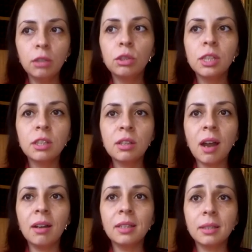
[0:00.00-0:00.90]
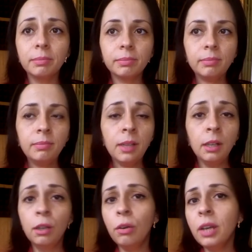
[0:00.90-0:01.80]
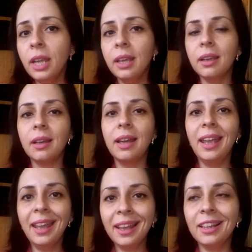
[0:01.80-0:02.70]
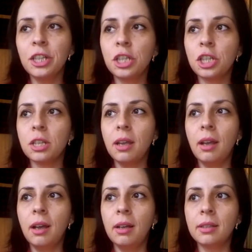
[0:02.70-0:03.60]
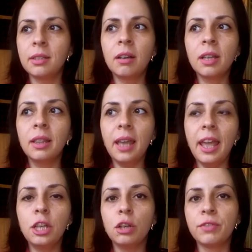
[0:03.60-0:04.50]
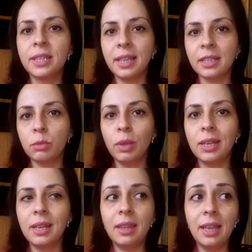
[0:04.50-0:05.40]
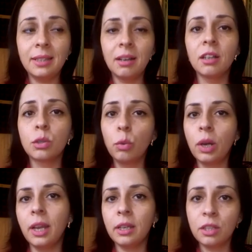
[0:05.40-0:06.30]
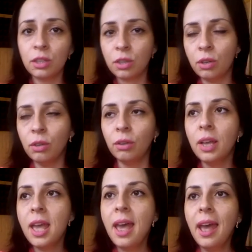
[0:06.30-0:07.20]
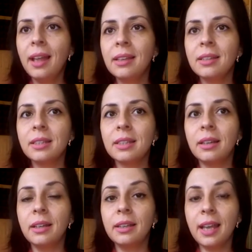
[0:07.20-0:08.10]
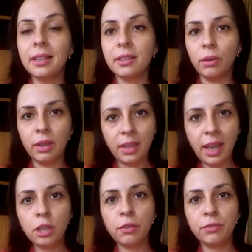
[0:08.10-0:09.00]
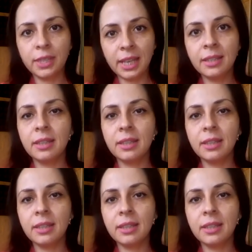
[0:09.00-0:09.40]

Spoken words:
children start learning English starting the age of 6, when they start going to school. And so at the age of